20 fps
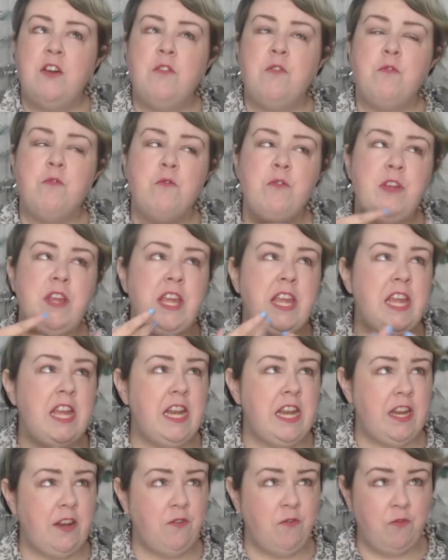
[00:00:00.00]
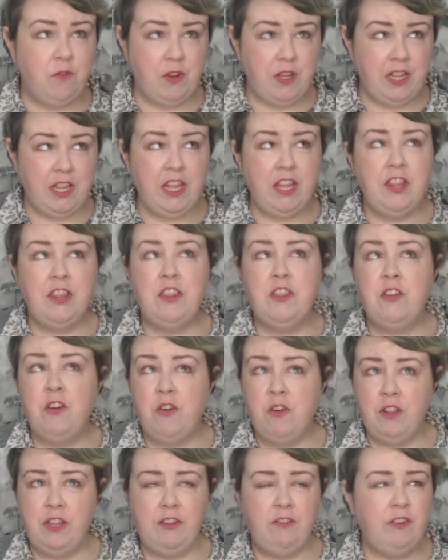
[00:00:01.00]
Read it really
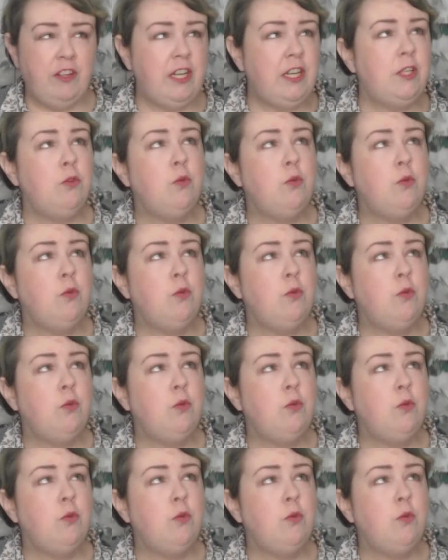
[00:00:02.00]
thoroughly. Read